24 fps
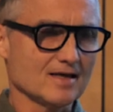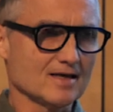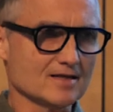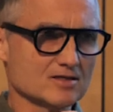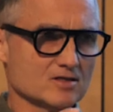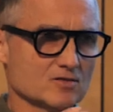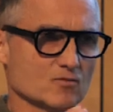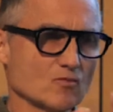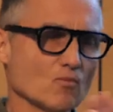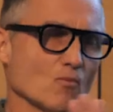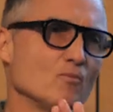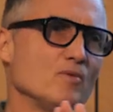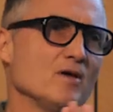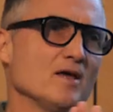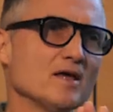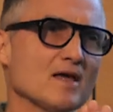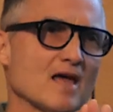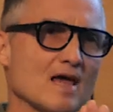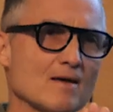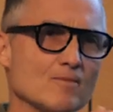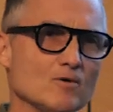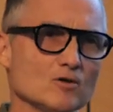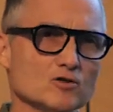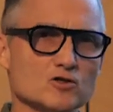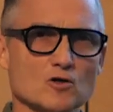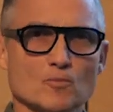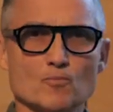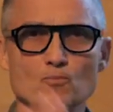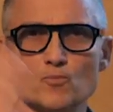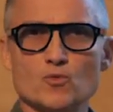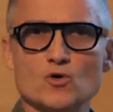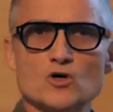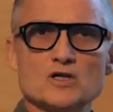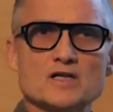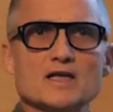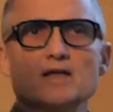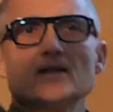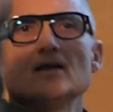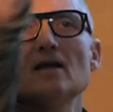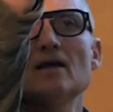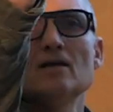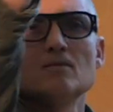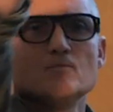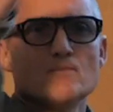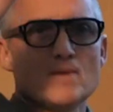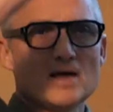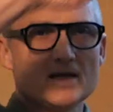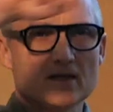it's being able to put it
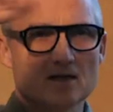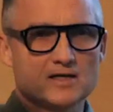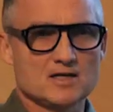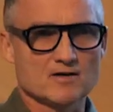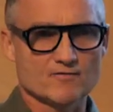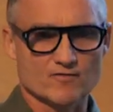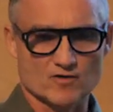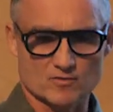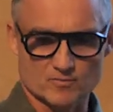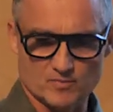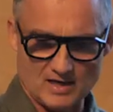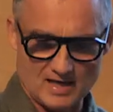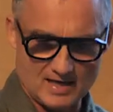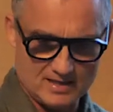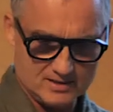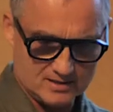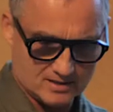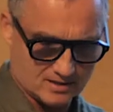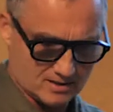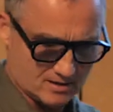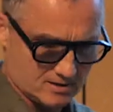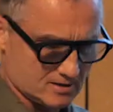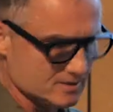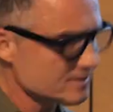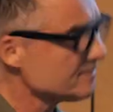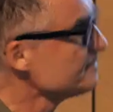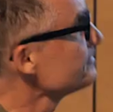in many different places.